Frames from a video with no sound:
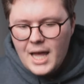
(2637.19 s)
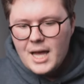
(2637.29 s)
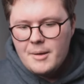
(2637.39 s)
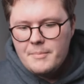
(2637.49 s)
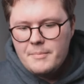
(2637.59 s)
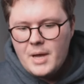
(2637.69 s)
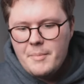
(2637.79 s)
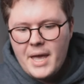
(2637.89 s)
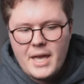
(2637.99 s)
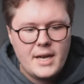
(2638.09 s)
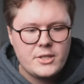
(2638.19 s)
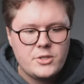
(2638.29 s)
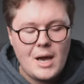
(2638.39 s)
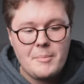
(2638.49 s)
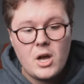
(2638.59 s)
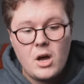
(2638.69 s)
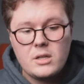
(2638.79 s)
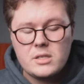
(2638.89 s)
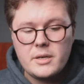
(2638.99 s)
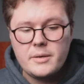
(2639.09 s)
Ameya Natu, I'm going to
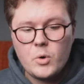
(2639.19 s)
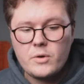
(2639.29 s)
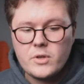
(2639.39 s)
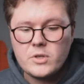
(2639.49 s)
answer more of those